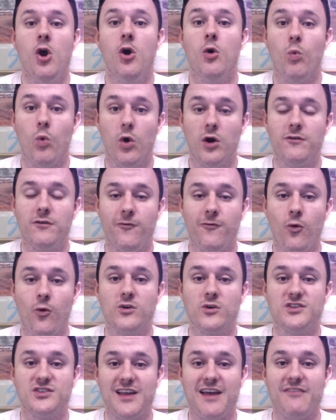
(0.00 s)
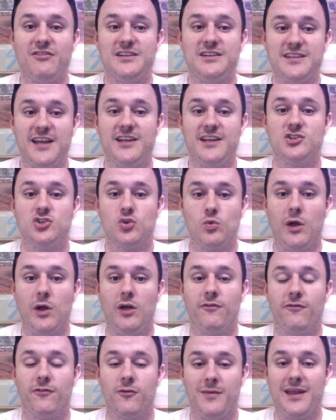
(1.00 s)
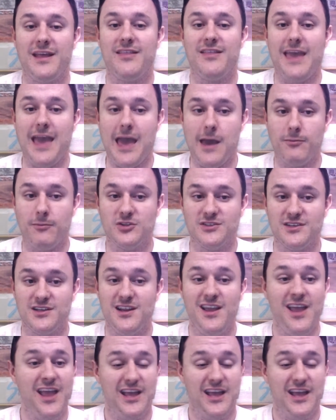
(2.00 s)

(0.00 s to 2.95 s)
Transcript: 1, 4, 7, 10, 12 for me in the Appleton.